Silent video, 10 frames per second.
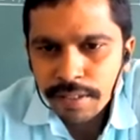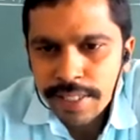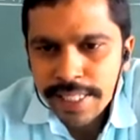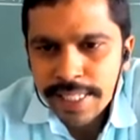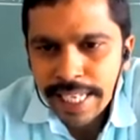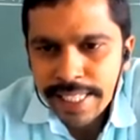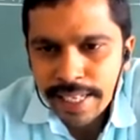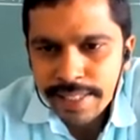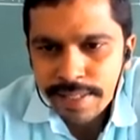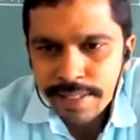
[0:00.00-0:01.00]
This is the
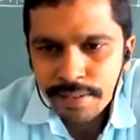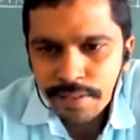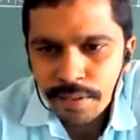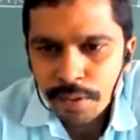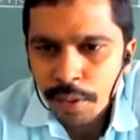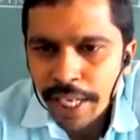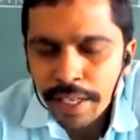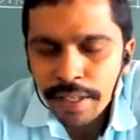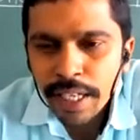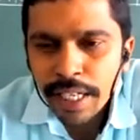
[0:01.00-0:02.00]
x-axis. Okay.
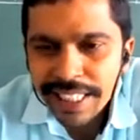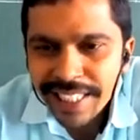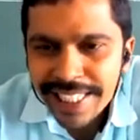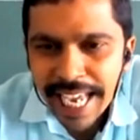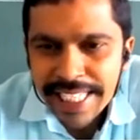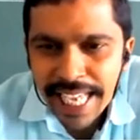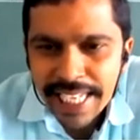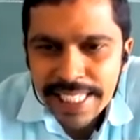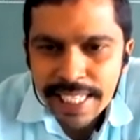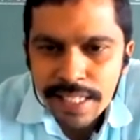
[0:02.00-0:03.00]
In this
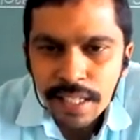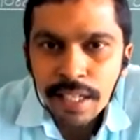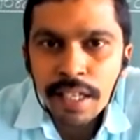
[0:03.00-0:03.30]
x-axis,